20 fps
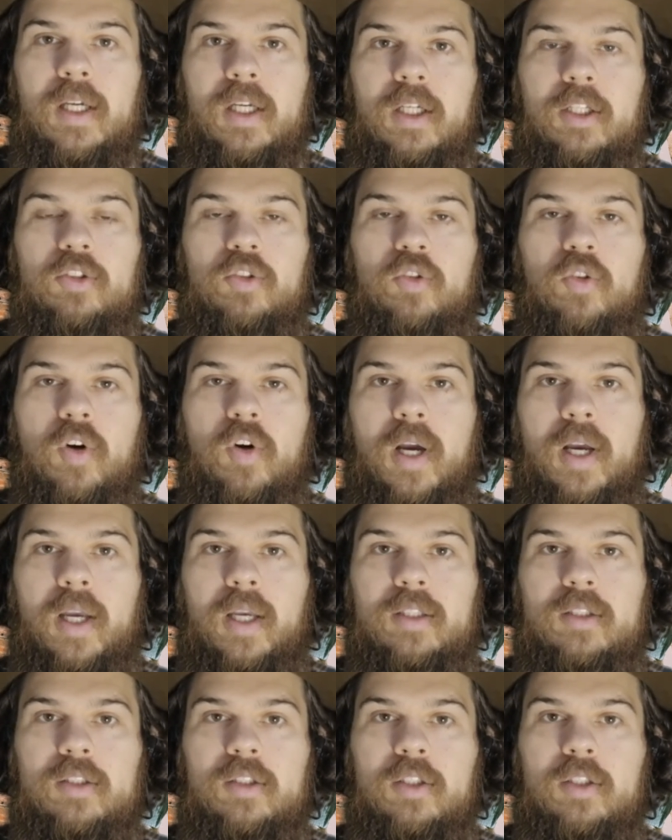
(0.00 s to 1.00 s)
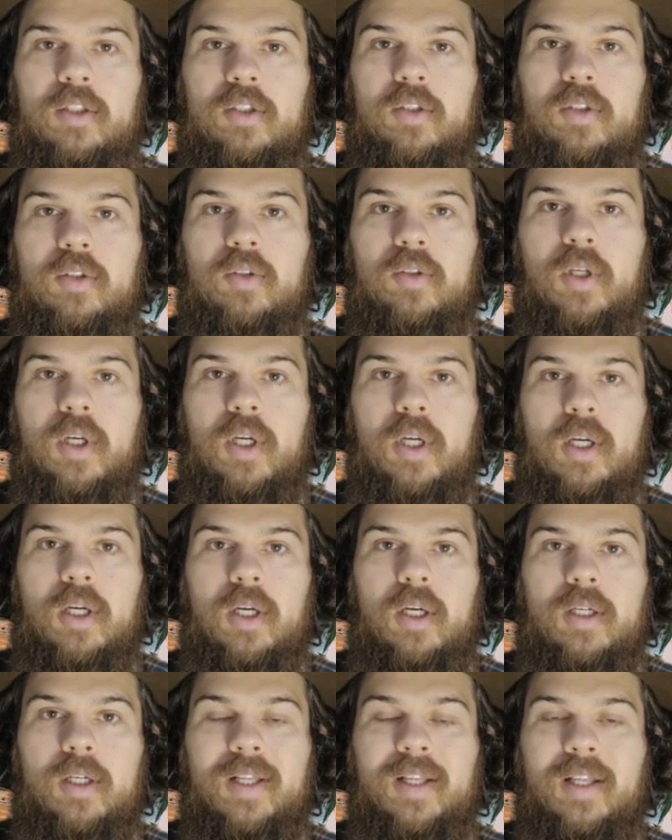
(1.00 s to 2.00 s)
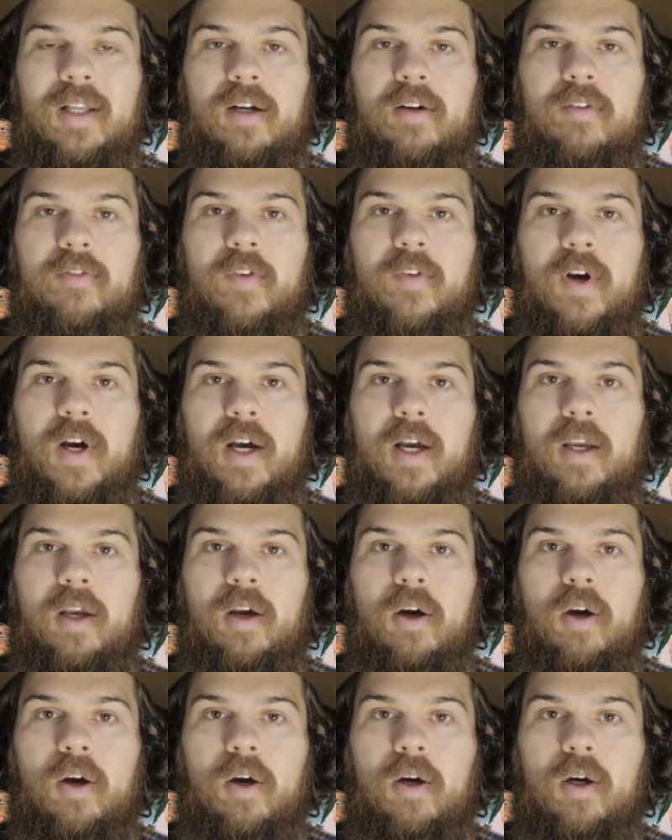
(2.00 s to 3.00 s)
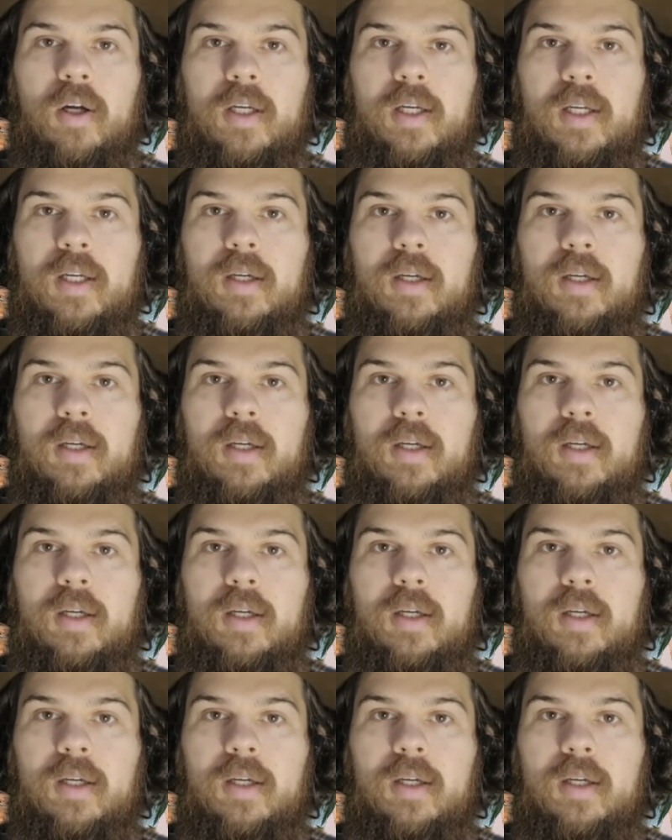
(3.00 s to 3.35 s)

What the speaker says: trying to clarify on